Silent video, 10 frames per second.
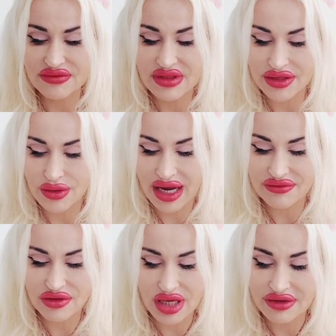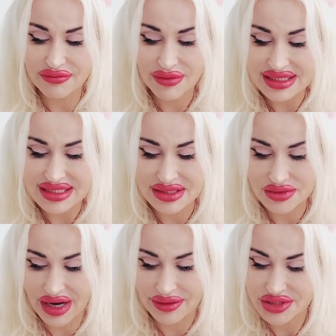that you have a lot of blessings
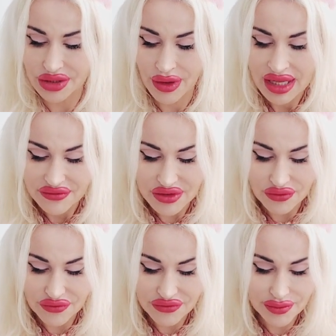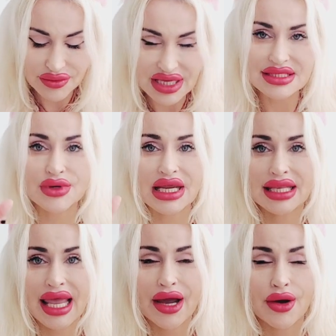around you. If you don't feel blessed right
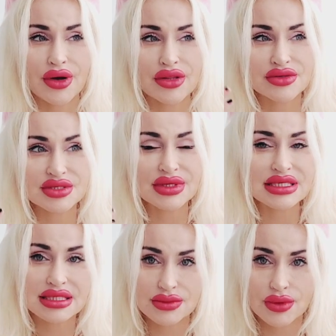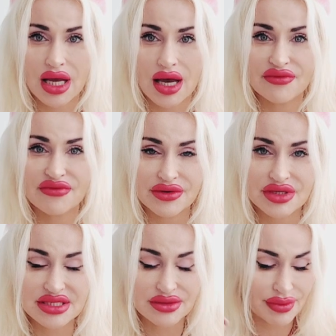now, those blessings will come very
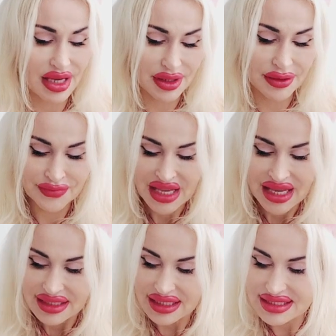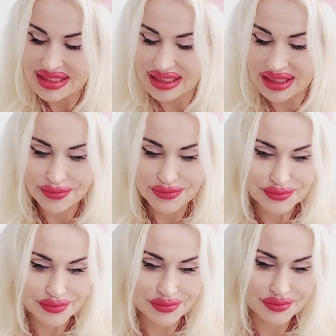soon, baby. Let's see,
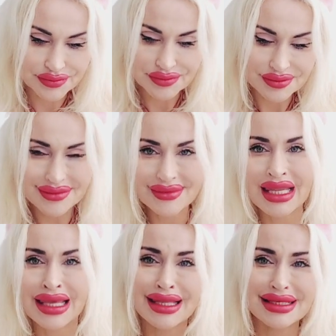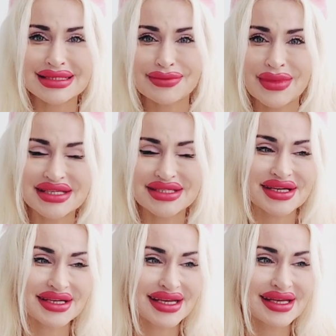my
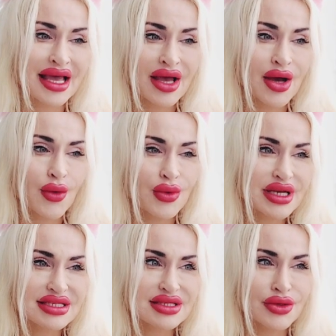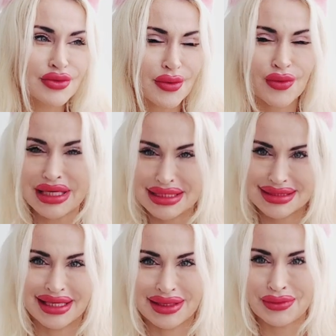darling. What is
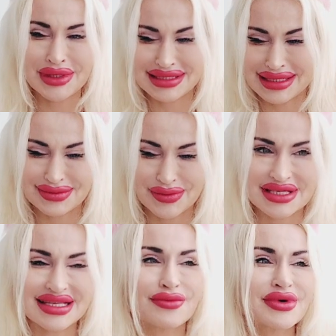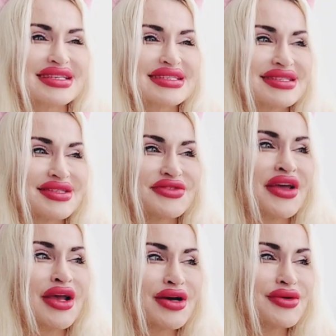this person? What is this douche?
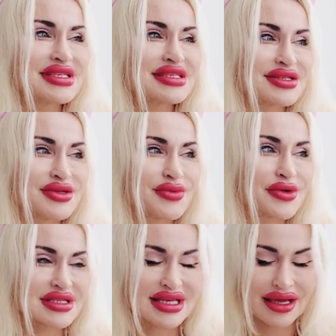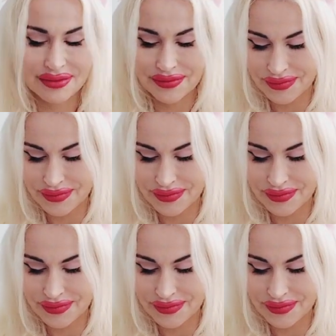Who is this new person?